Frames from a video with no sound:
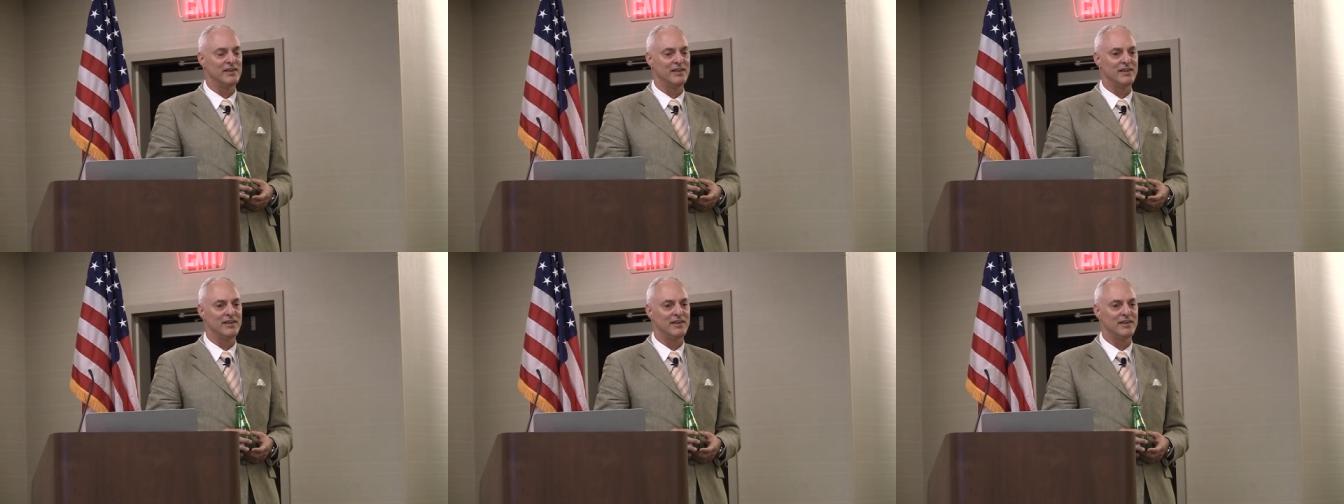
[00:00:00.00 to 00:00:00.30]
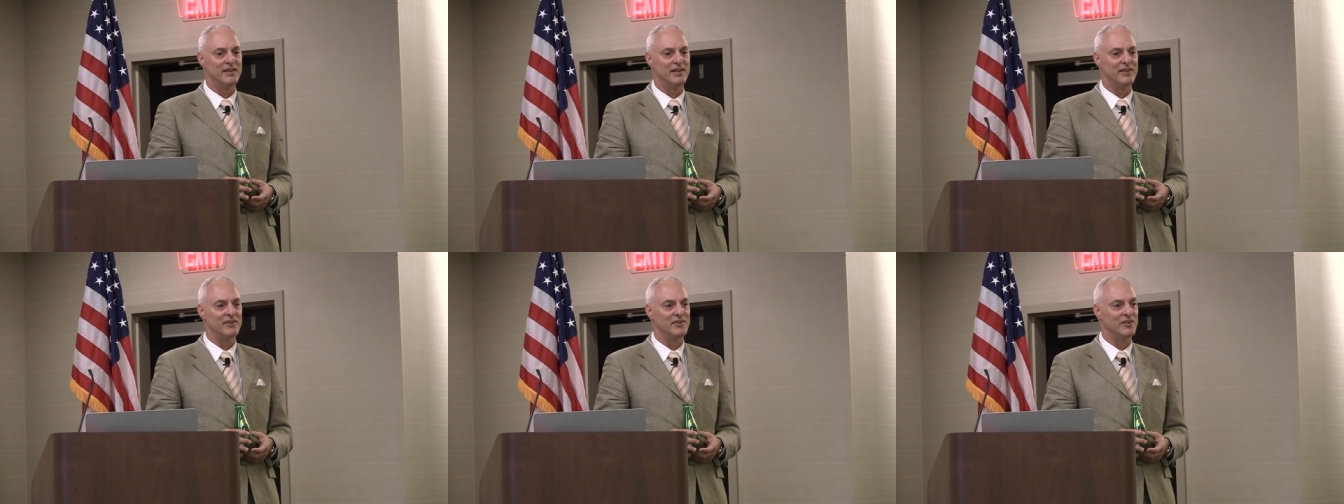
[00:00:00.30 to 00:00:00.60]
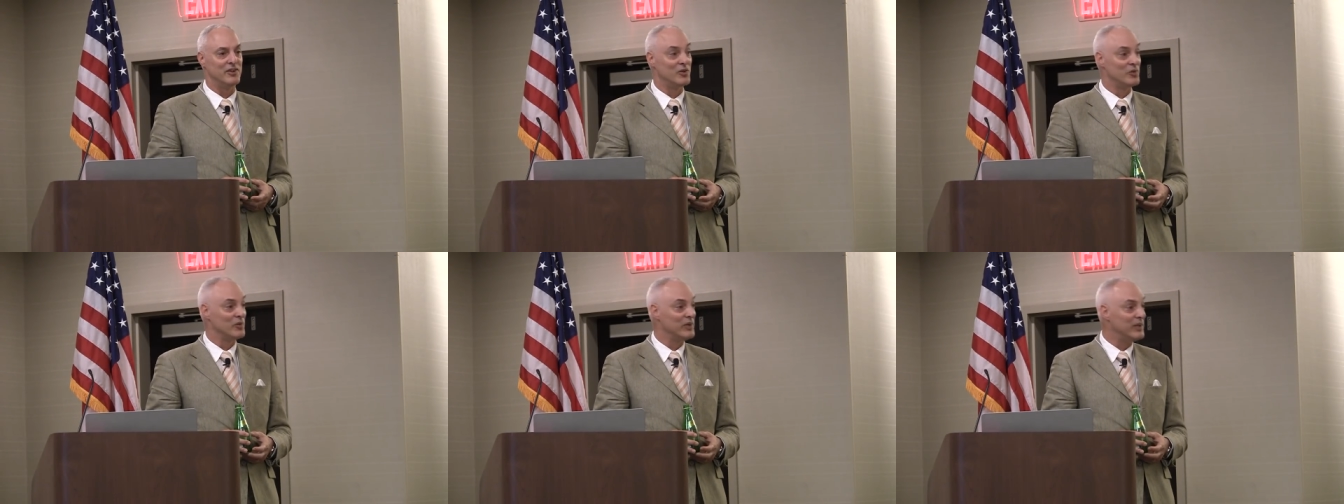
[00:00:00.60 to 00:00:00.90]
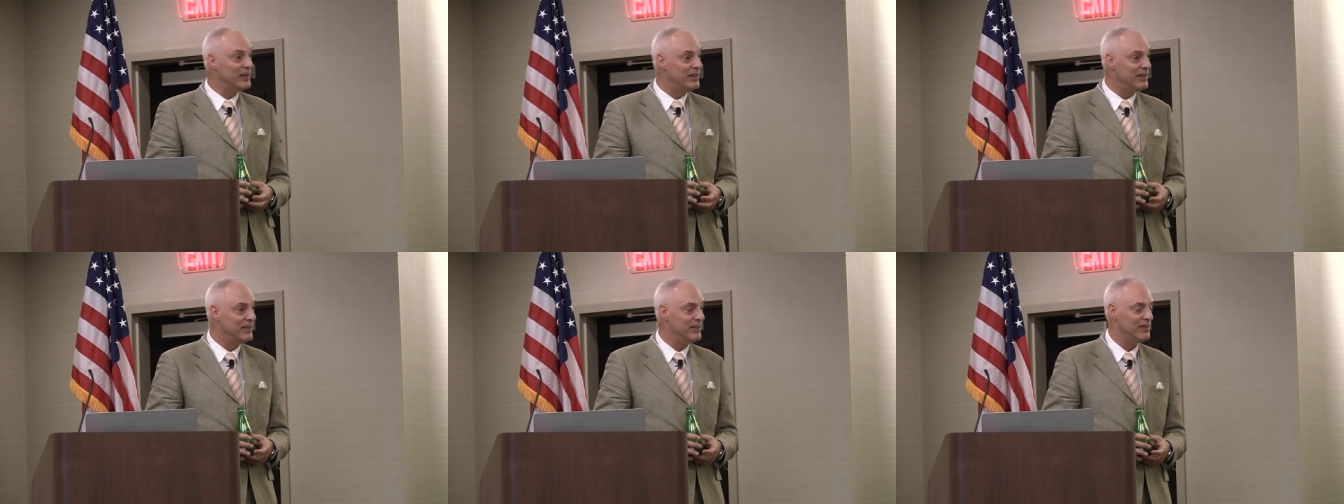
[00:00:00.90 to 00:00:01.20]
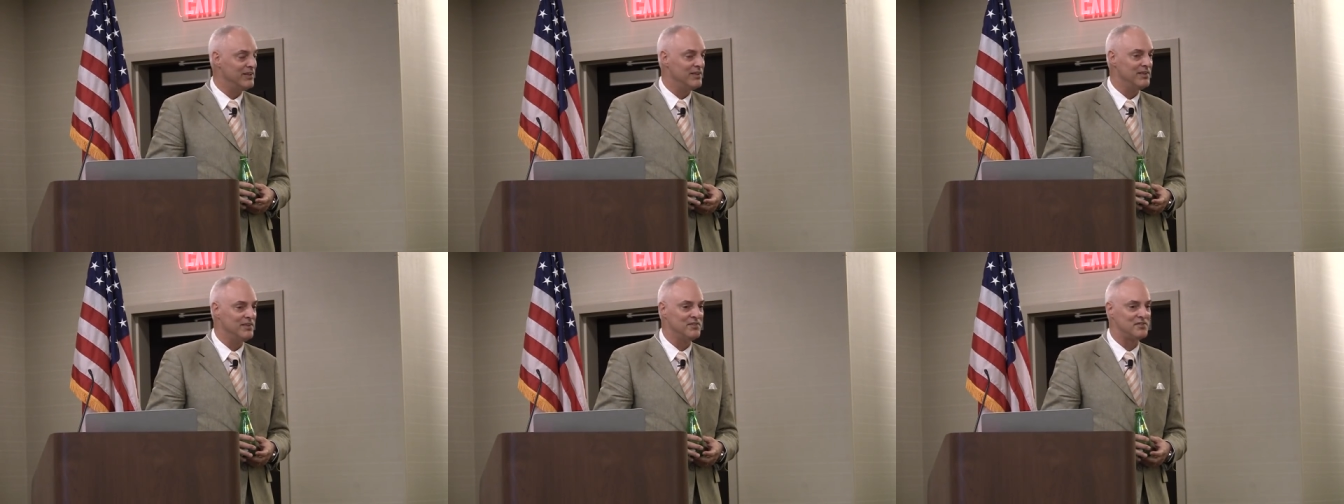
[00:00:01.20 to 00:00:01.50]
and, and,
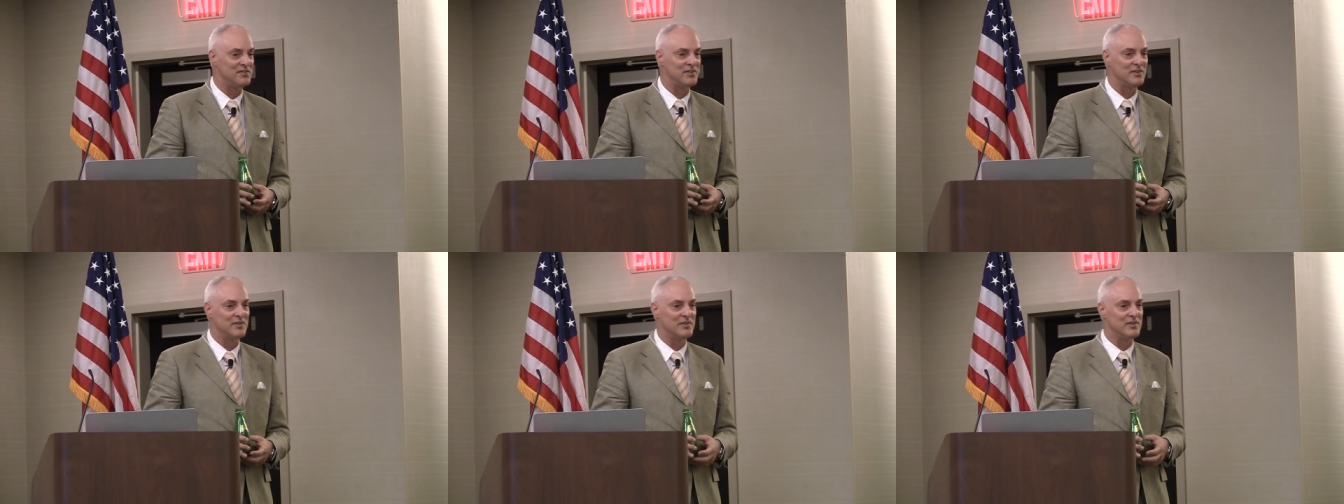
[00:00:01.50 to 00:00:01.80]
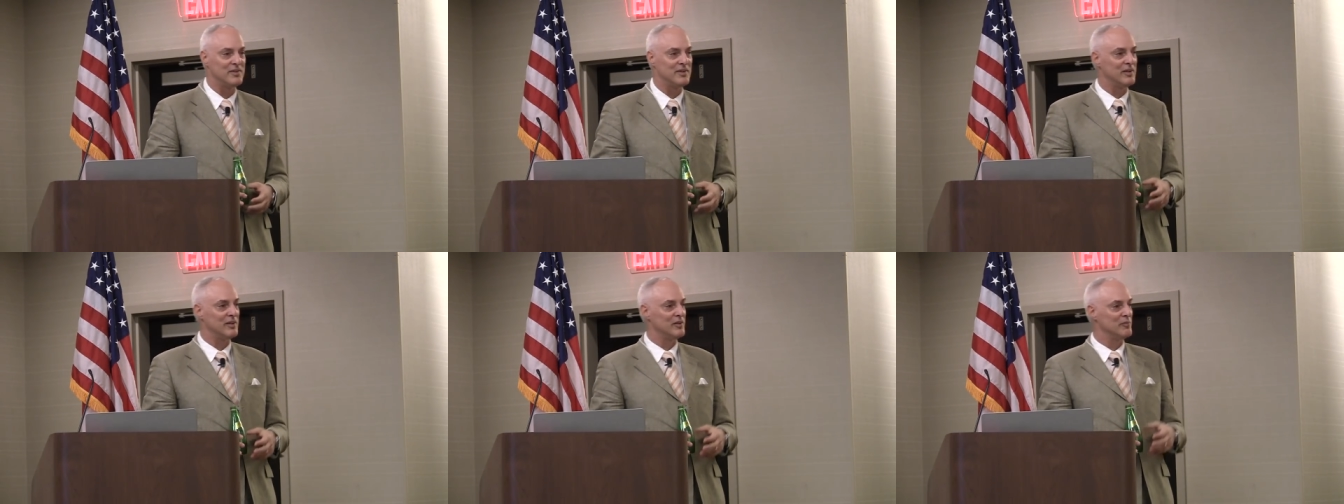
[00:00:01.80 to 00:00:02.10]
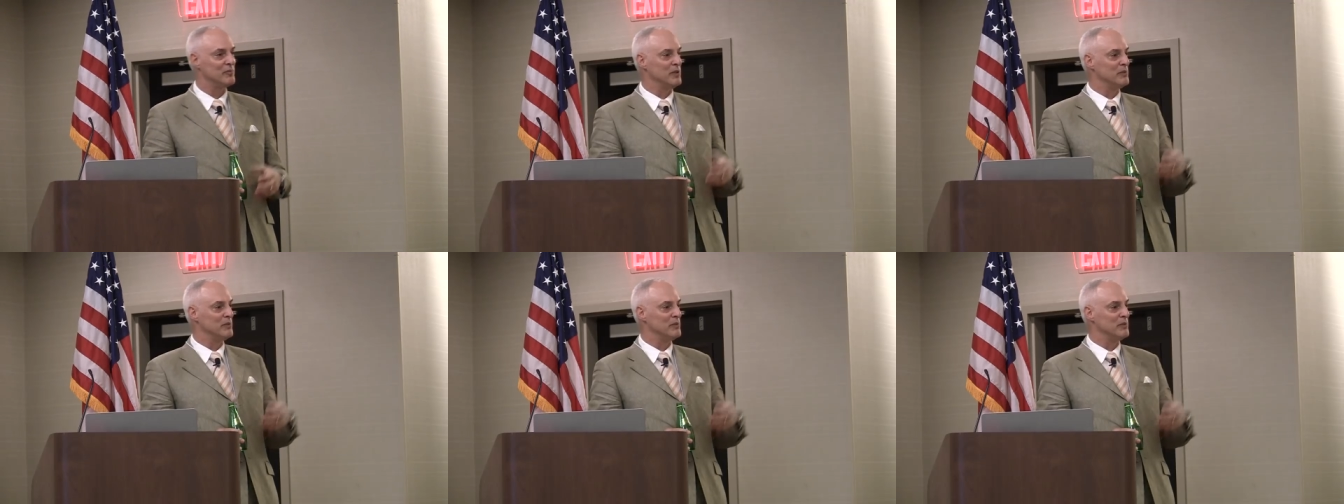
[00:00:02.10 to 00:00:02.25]
degrees and are uh,